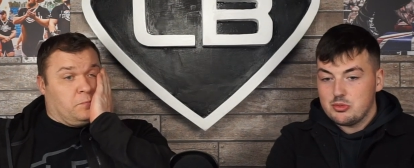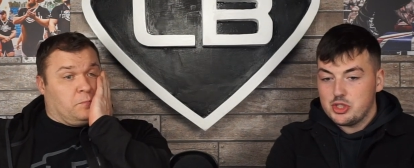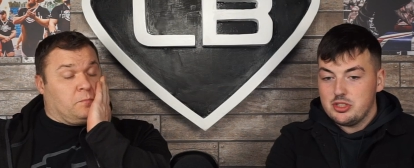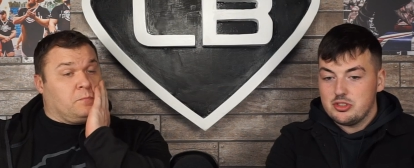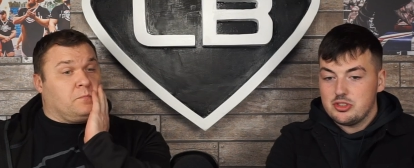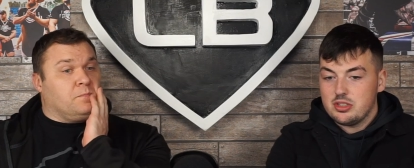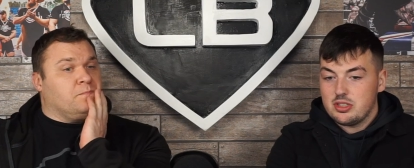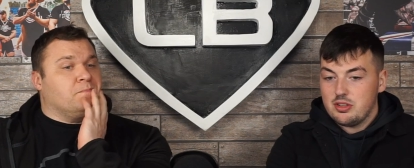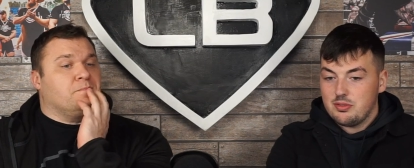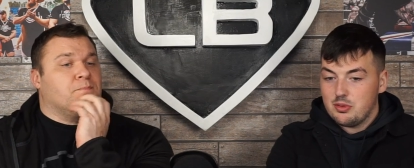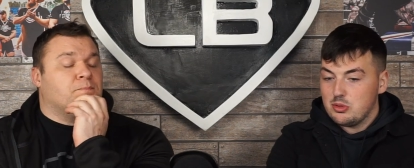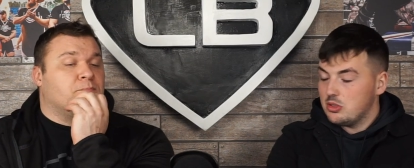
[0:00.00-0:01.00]
Speaker 1: 300 to
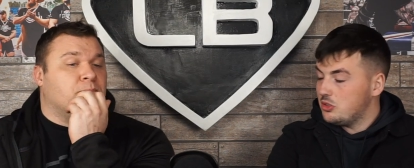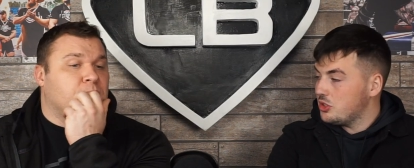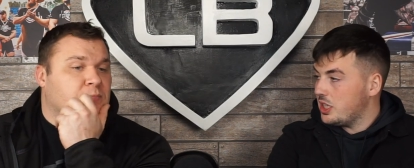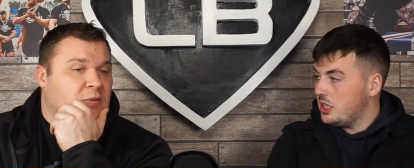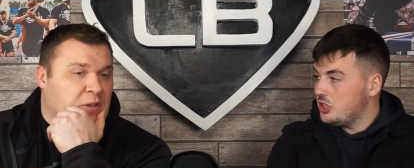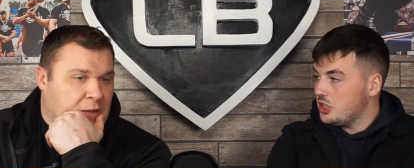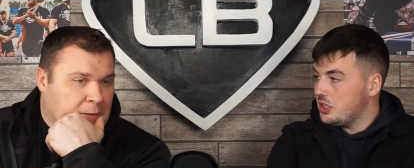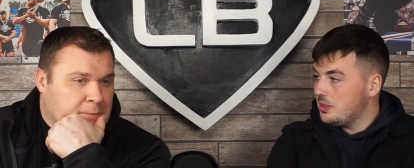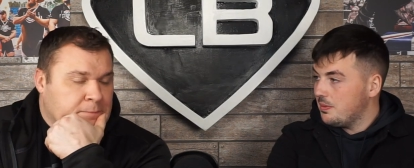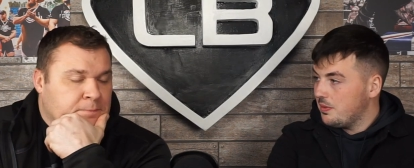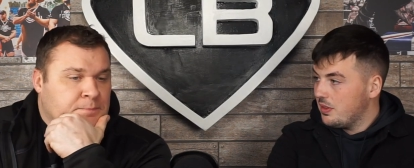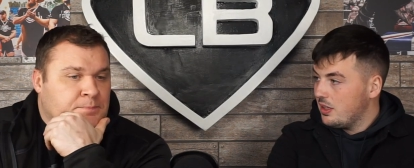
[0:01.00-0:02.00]
400 kg. Yeah.
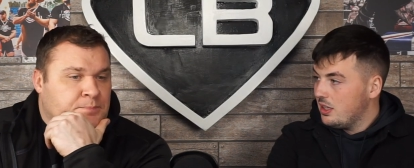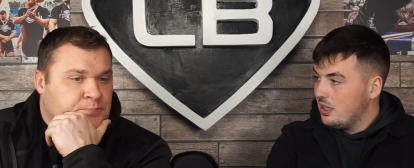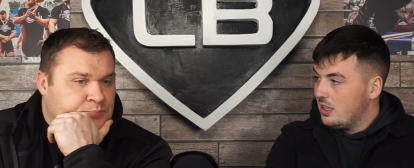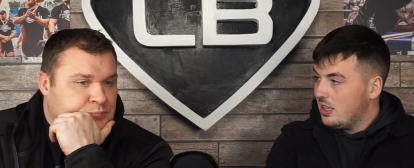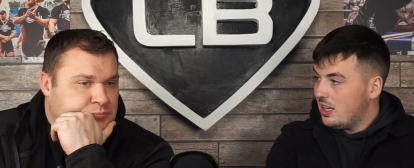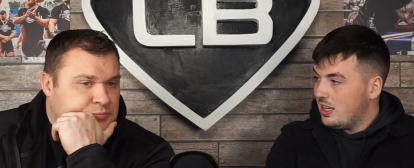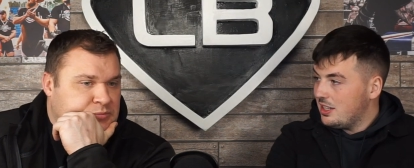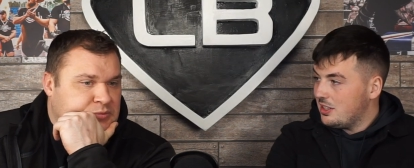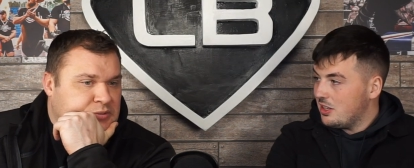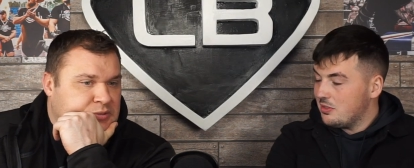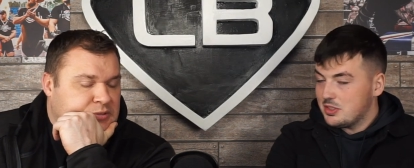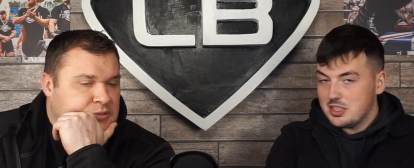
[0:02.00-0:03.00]
And
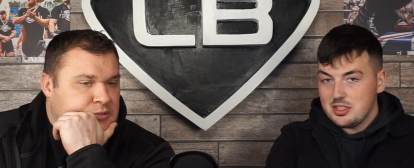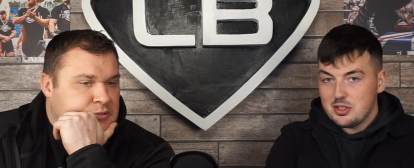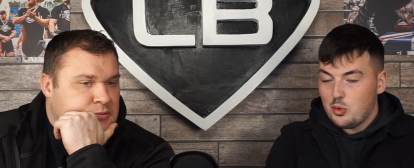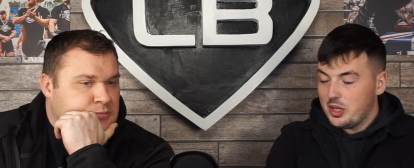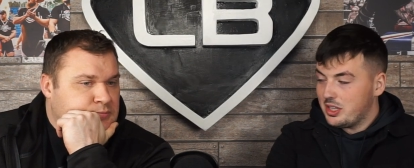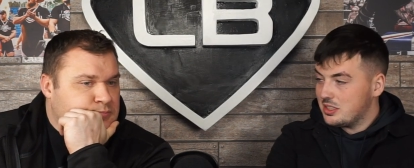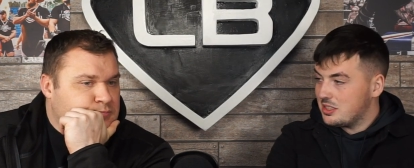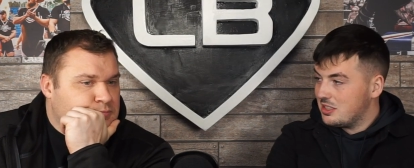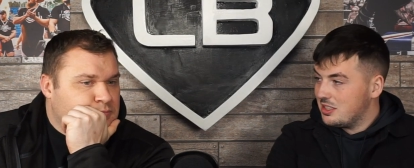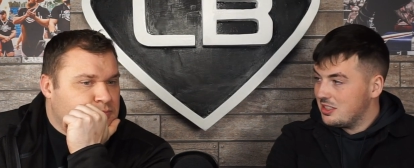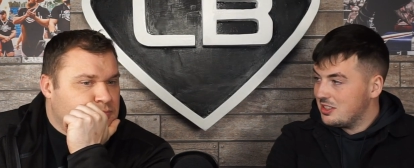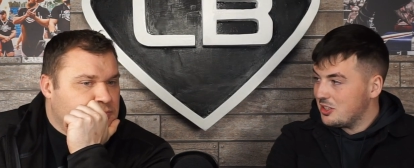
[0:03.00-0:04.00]
obviously, the
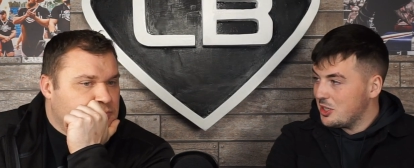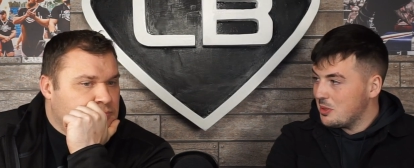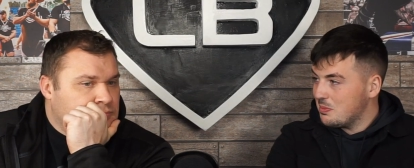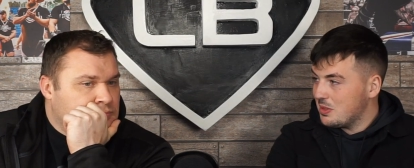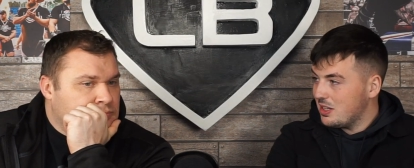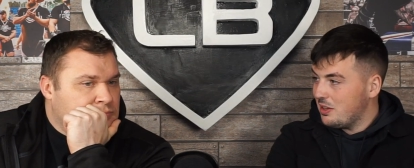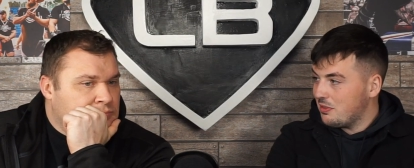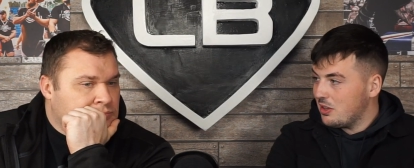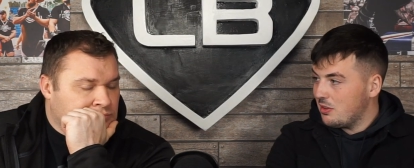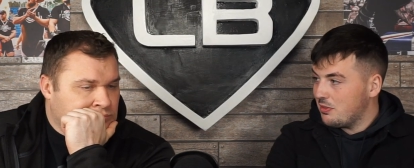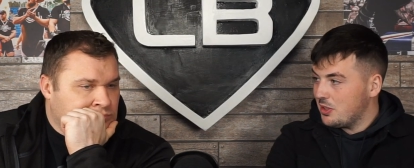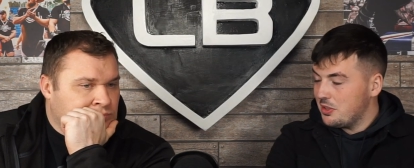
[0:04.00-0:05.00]
quickest time to lift
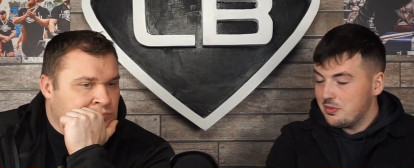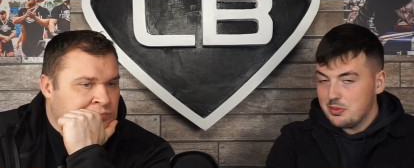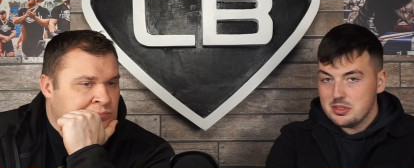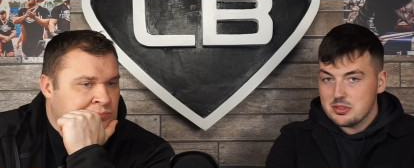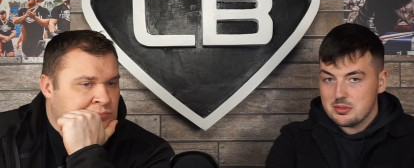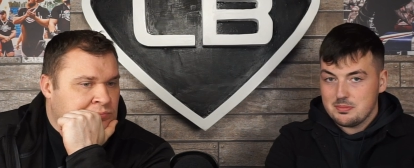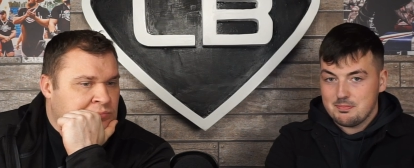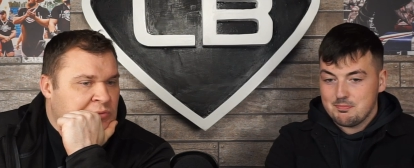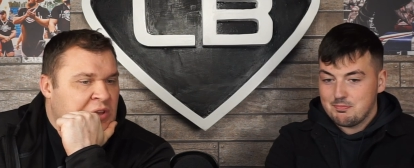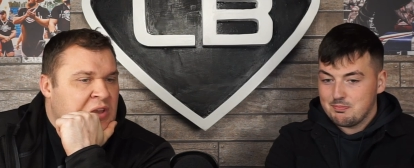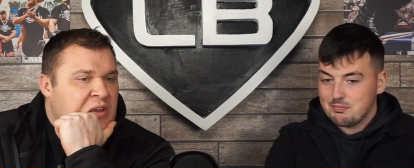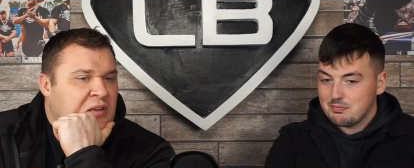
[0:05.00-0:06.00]
all mm-hmm. five wins.
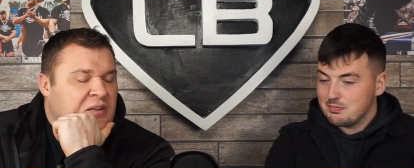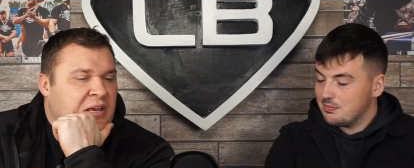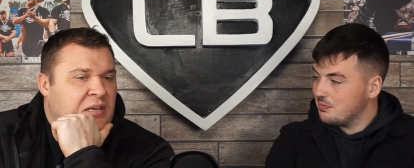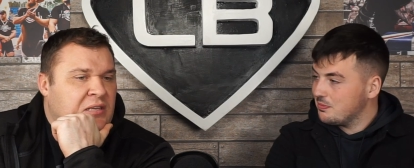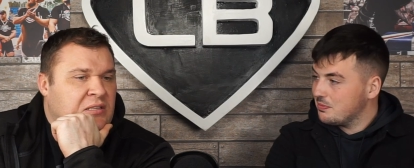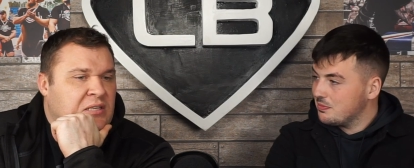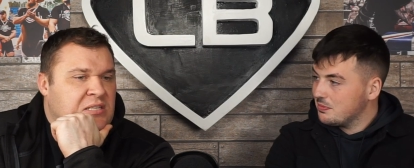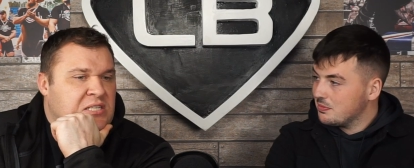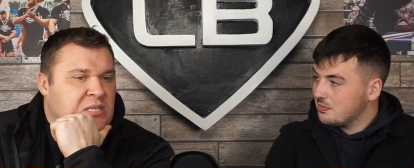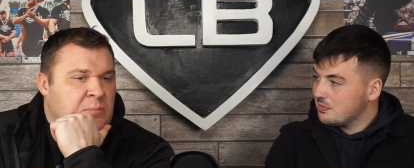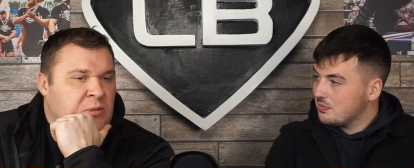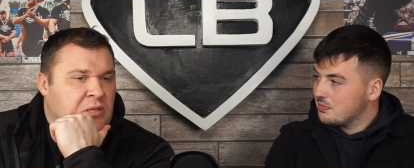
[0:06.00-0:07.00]
Speaker 2: They did
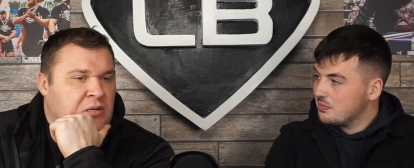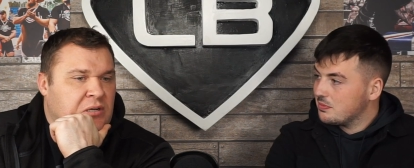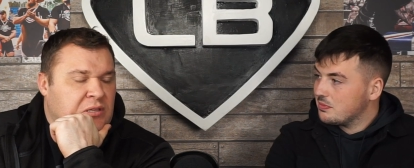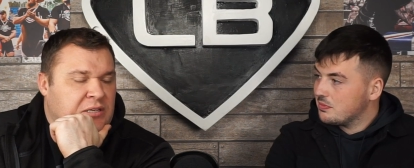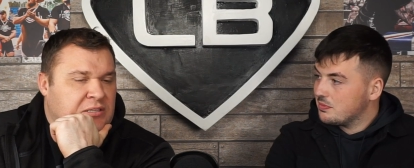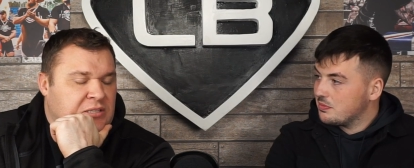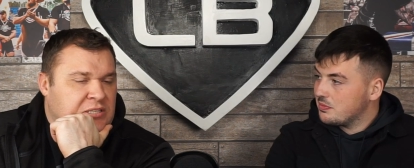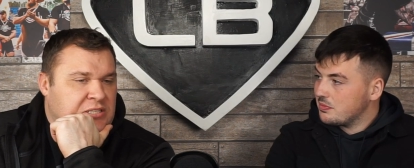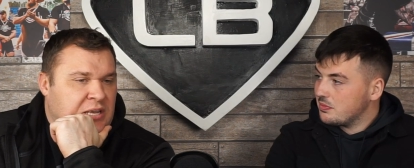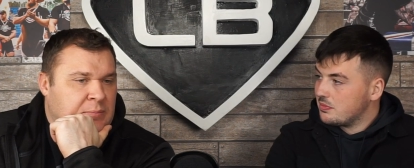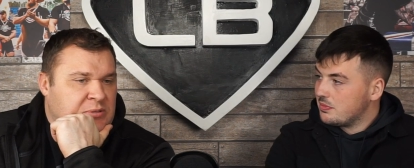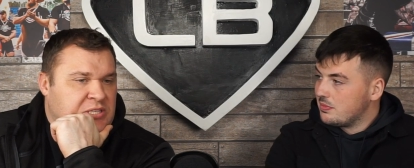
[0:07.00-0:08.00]
similar, like the
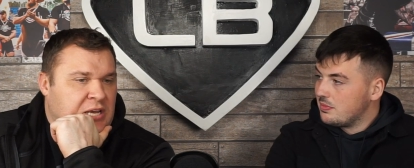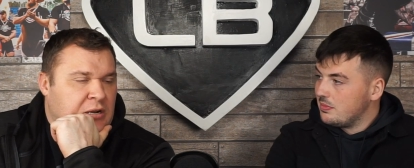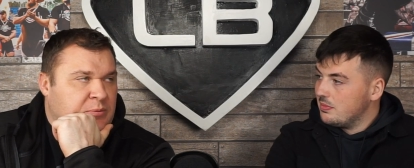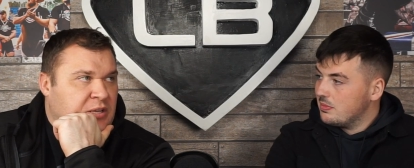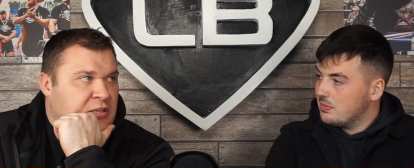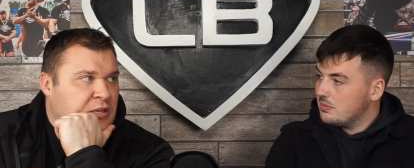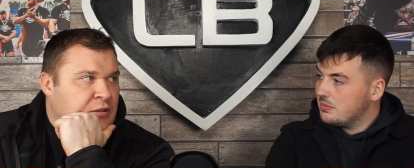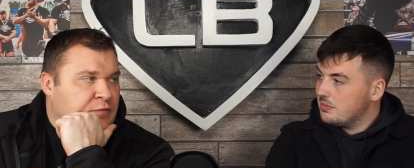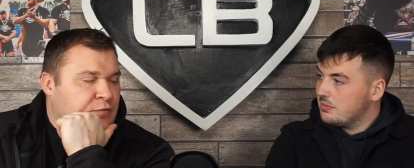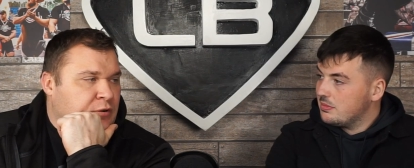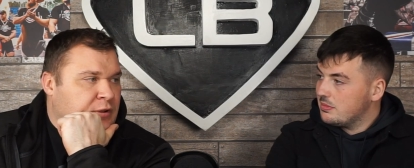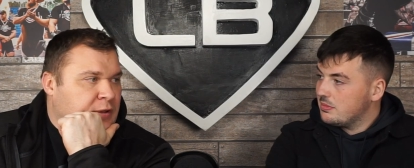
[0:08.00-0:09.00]
same setup they did
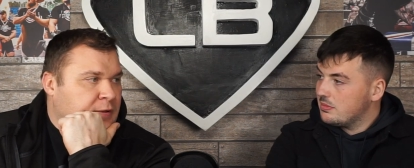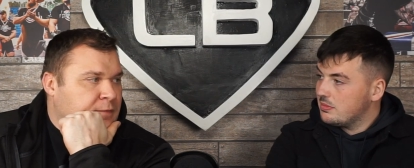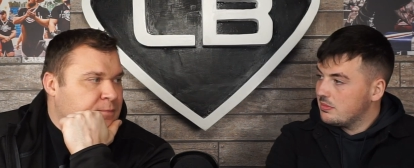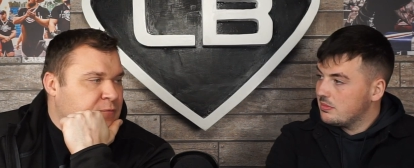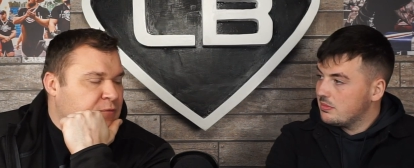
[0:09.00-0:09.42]
for the